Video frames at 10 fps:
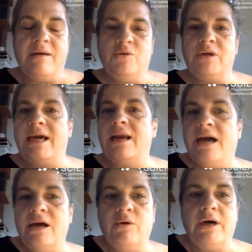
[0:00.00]
I'm Muriel.
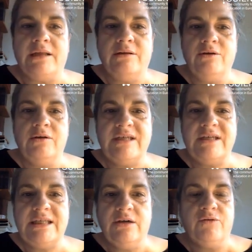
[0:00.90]
I work at the
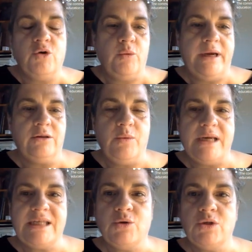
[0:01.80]
University of Galway on the
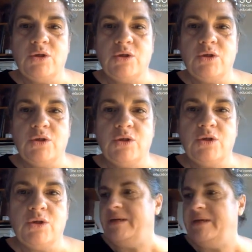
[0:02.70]
west coast of
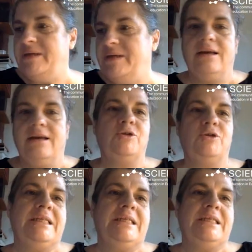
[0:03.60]
Ireland. I've been in Ireland for
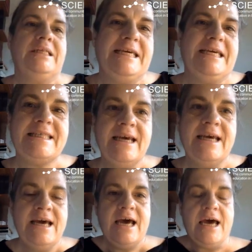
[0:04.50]
20 years,
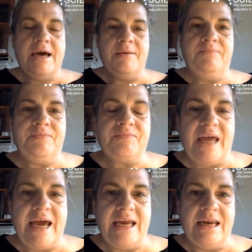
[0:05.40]

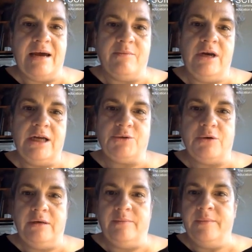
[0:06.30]
and I'm a
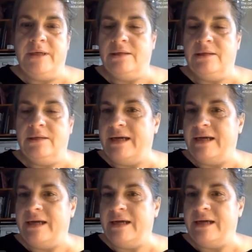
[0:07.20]
lecturer in
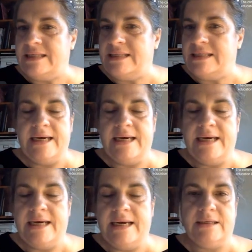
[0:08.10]
biochemistry
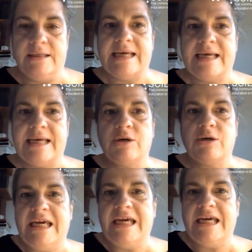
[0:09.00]
and science
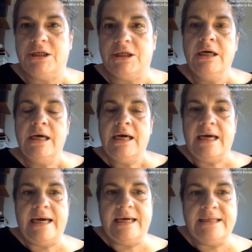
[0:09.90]
communication.
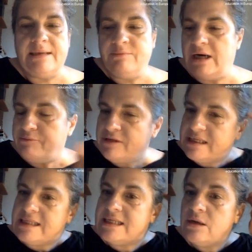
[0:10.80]
And I'm going to
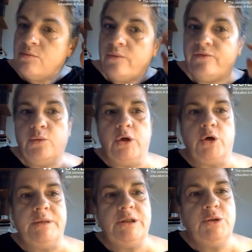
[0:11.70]
present some of the
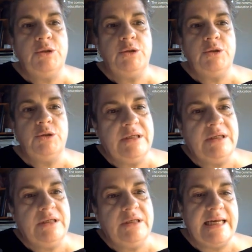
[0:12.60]
work we do here
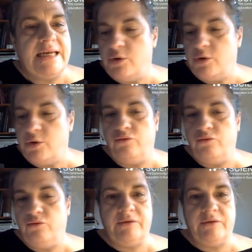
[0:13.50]
with the Celtic
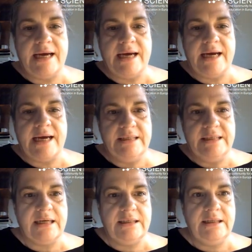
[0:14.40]
group that has been
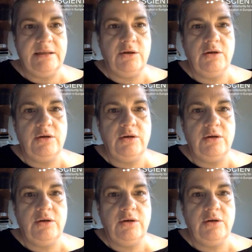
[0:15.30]
started in the